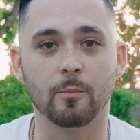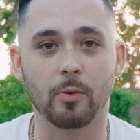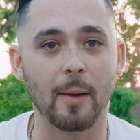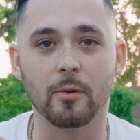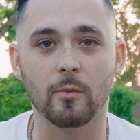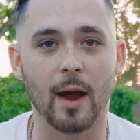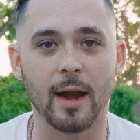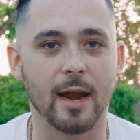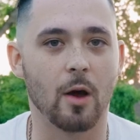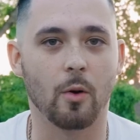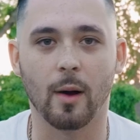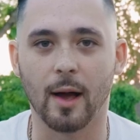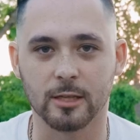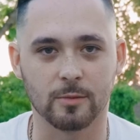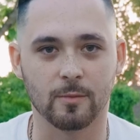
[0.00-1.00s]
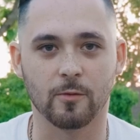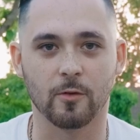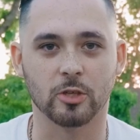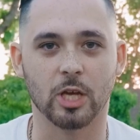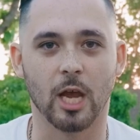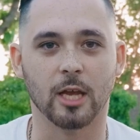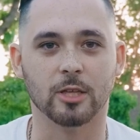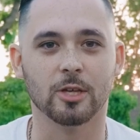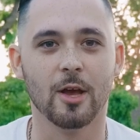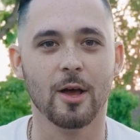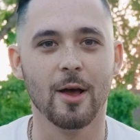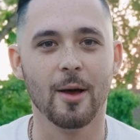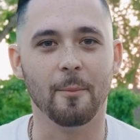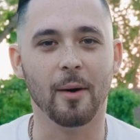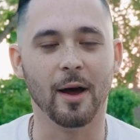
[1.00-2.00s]
probably right now will ask me for change.
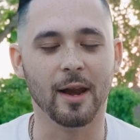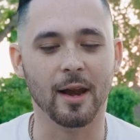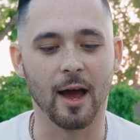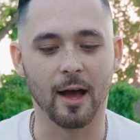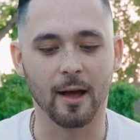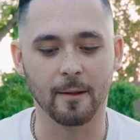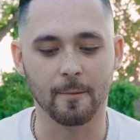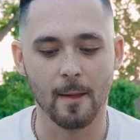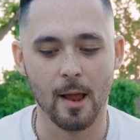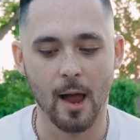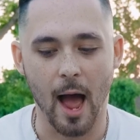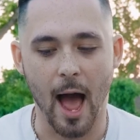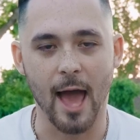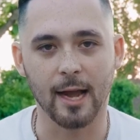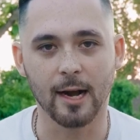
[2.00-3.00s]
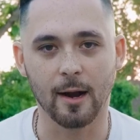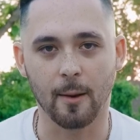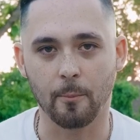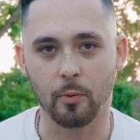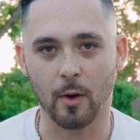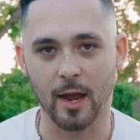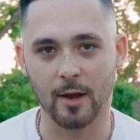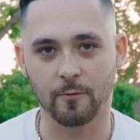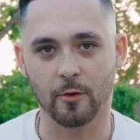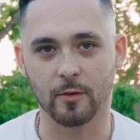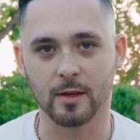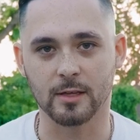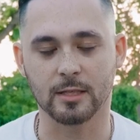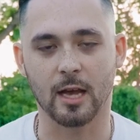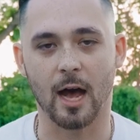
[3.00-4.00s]
But I ended up praying for
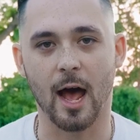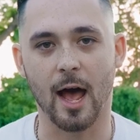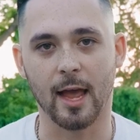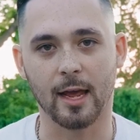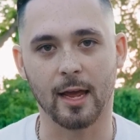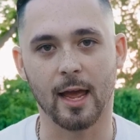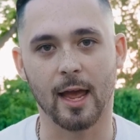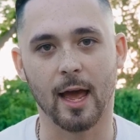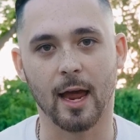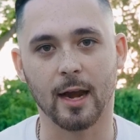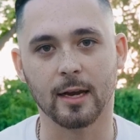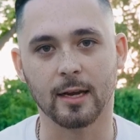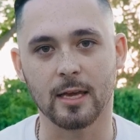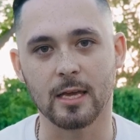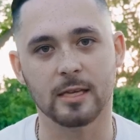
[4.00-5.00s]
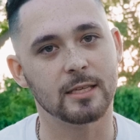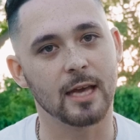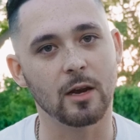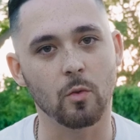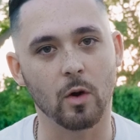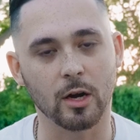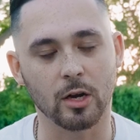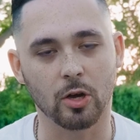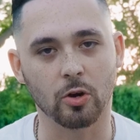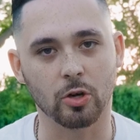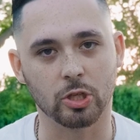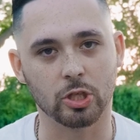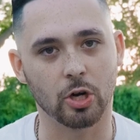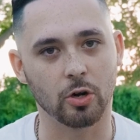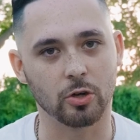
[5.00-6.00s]
this guy, and he said he wanted to go
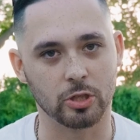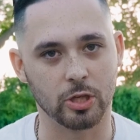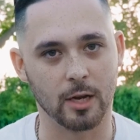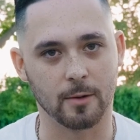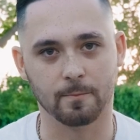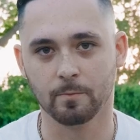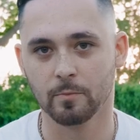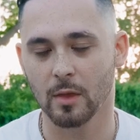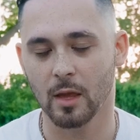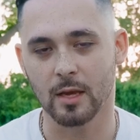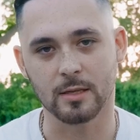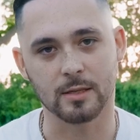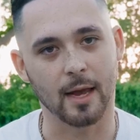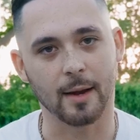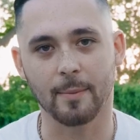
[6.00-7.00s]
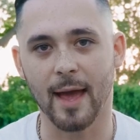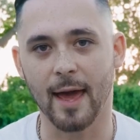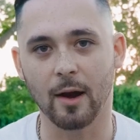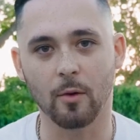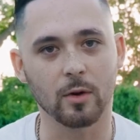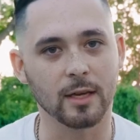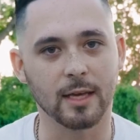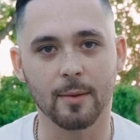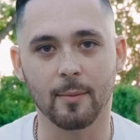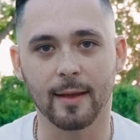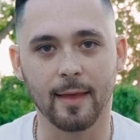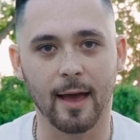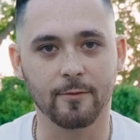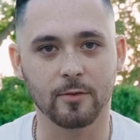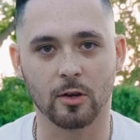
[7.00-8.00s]
to church, and he's like, man, I want to give my
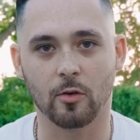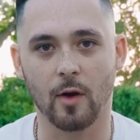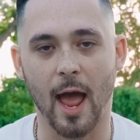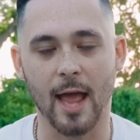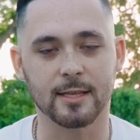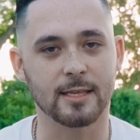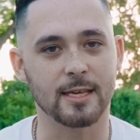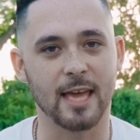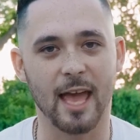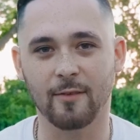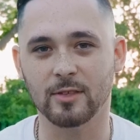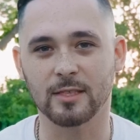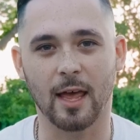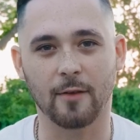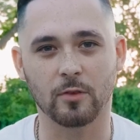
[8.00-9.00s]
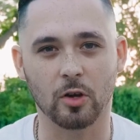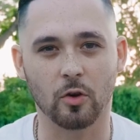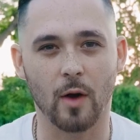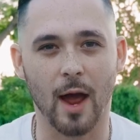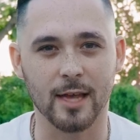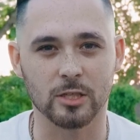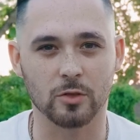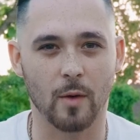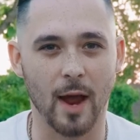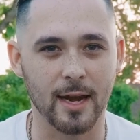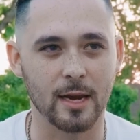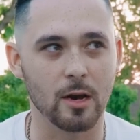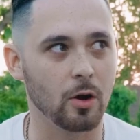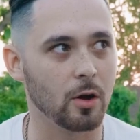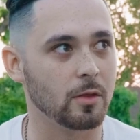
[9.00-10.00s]
life to Christ. He gave his life to Christ
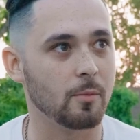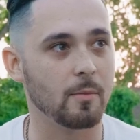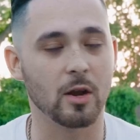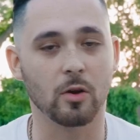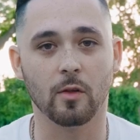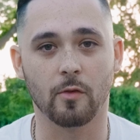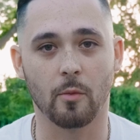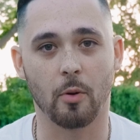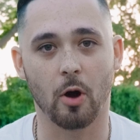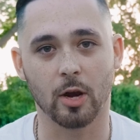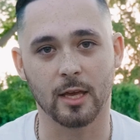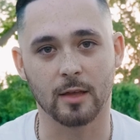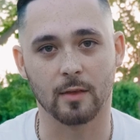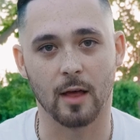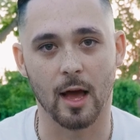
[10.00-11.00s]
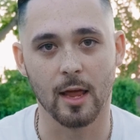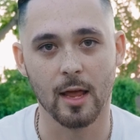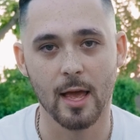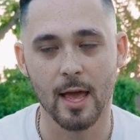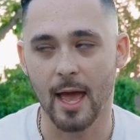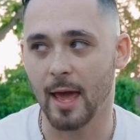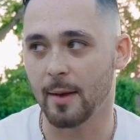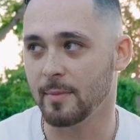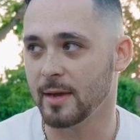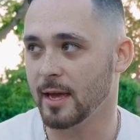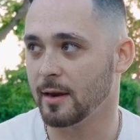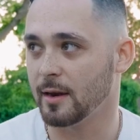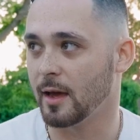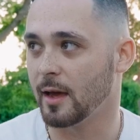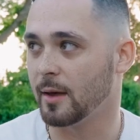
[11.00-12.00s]
right here in the middle of the parking lot. And me
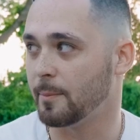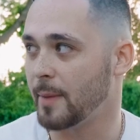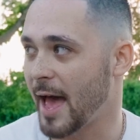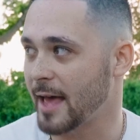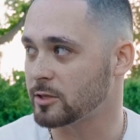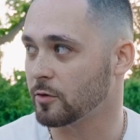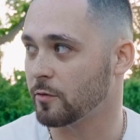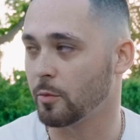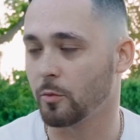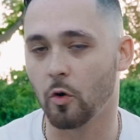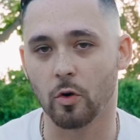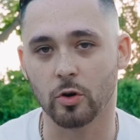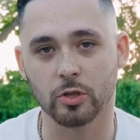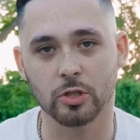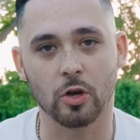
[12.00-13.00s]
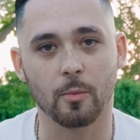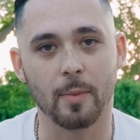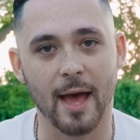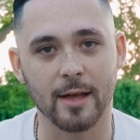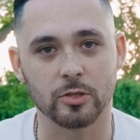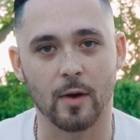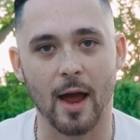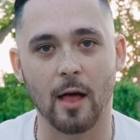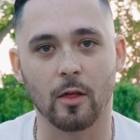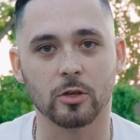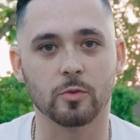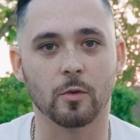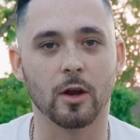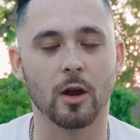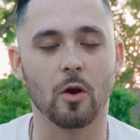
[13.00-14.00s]
and the pastor from Cornerstone, Pastor
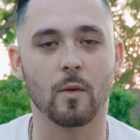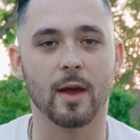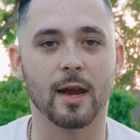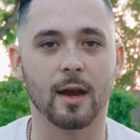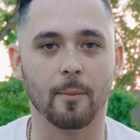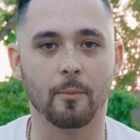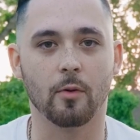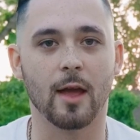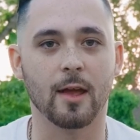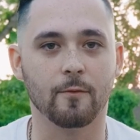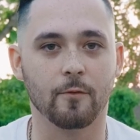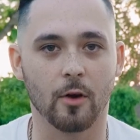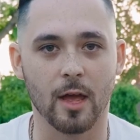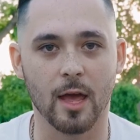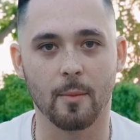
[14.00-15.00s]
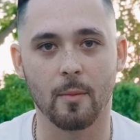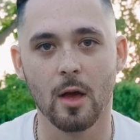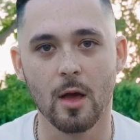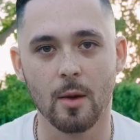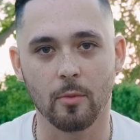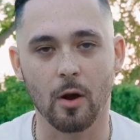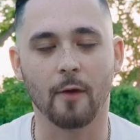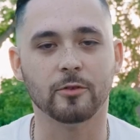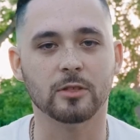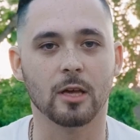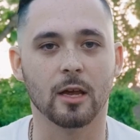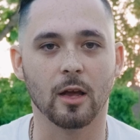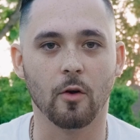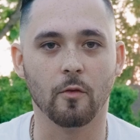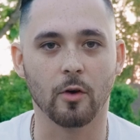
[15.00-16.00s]
Alex, were here. We ended up praying for him,
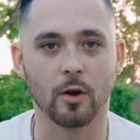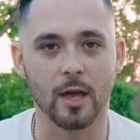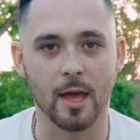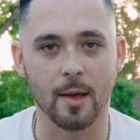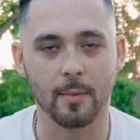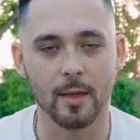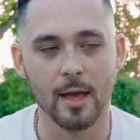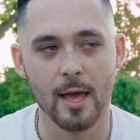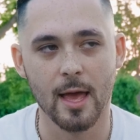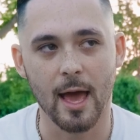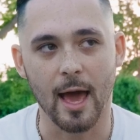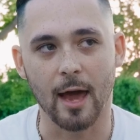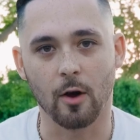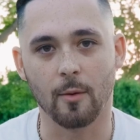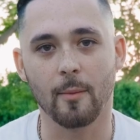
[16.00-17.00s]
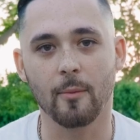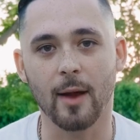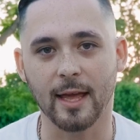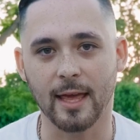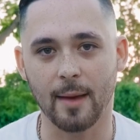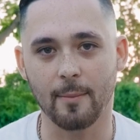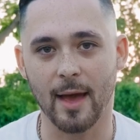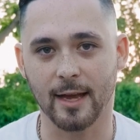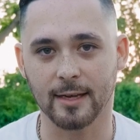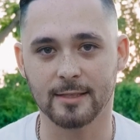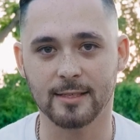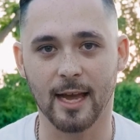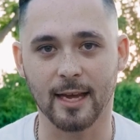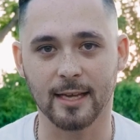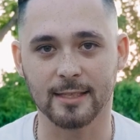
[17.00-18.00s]
prophesying over him. And I remember I came back a
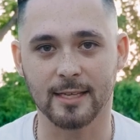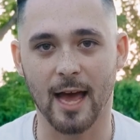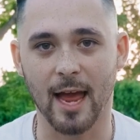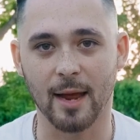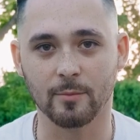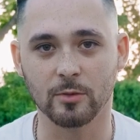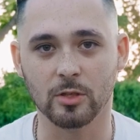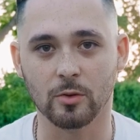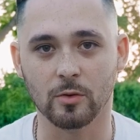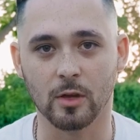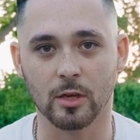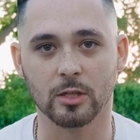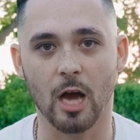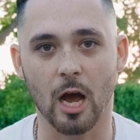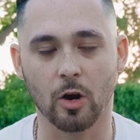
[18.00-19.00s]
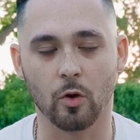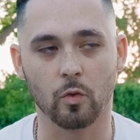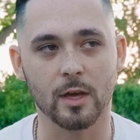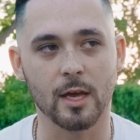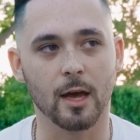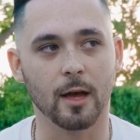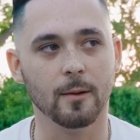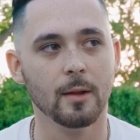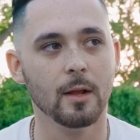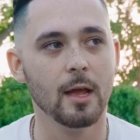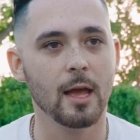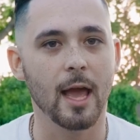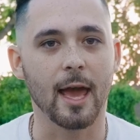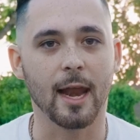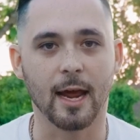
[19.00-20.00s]
second time to the taqueria,
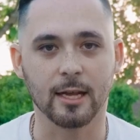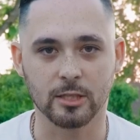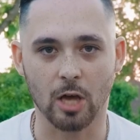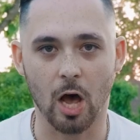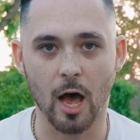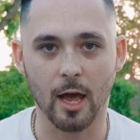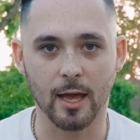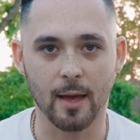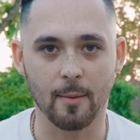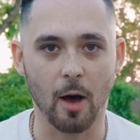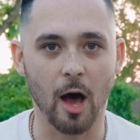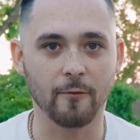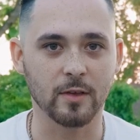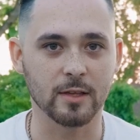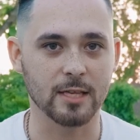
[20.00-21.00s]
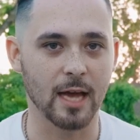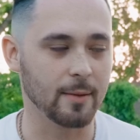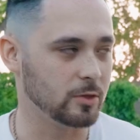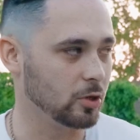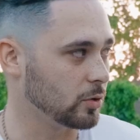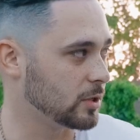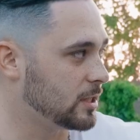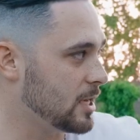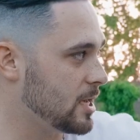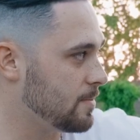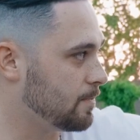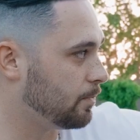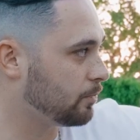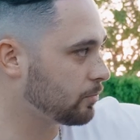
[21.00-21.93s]
and I saw him. Oftentimes you'll see